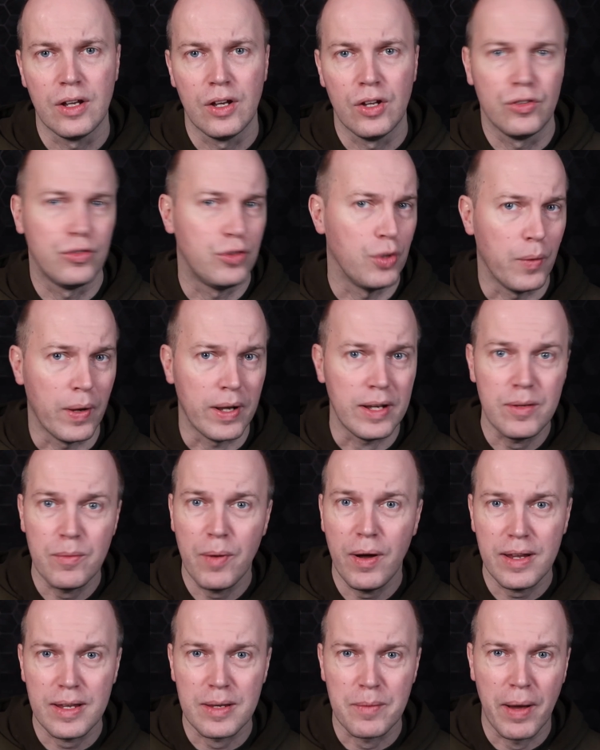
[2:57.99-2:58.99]
do any of my
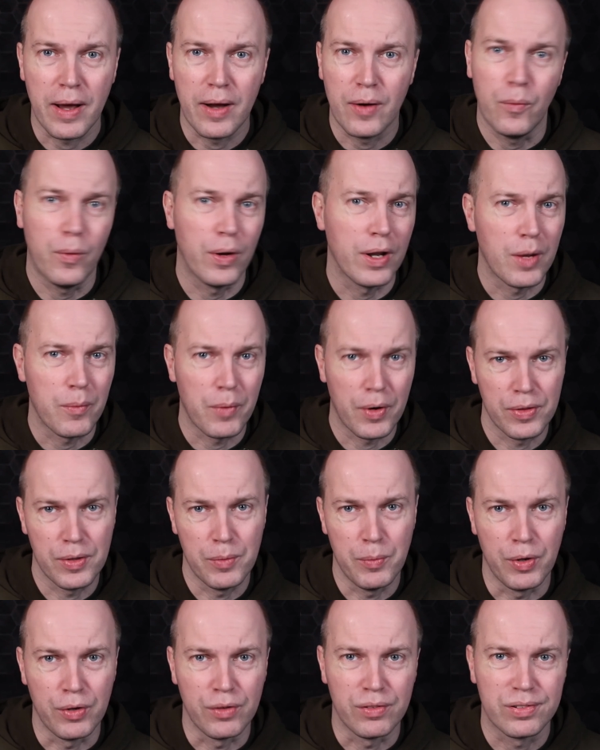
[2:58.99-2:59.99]
email when I'm on the
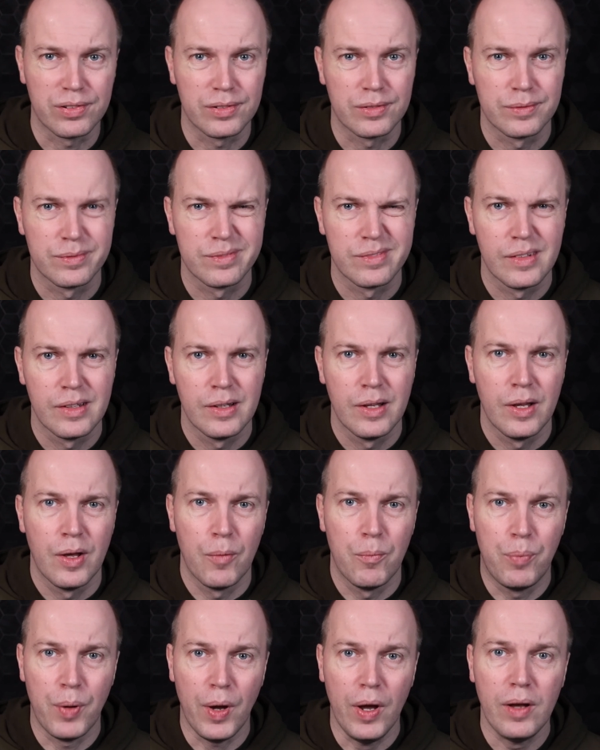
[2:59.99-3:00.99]
move.
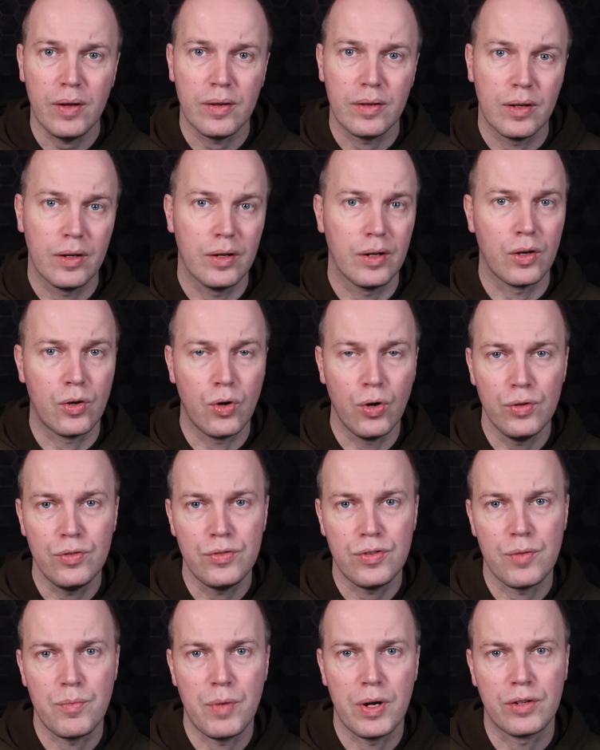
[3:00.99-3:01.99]
But according to the
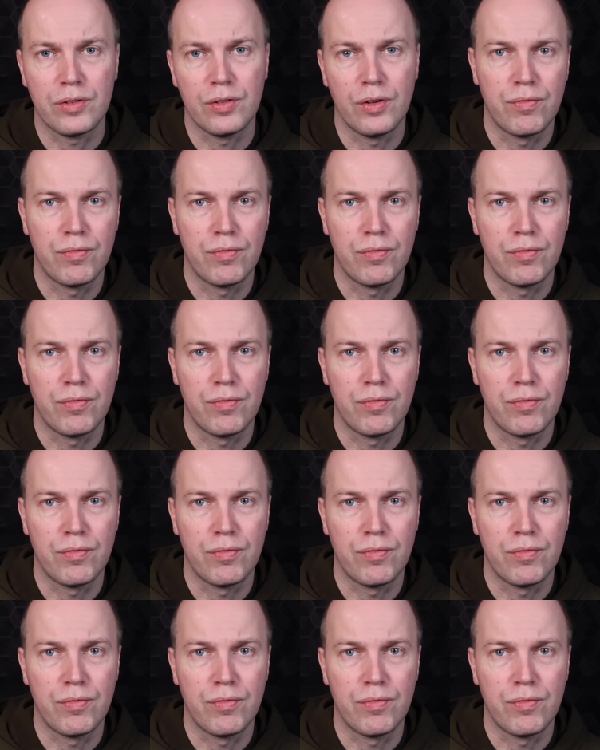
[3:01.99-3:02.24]
Microsoft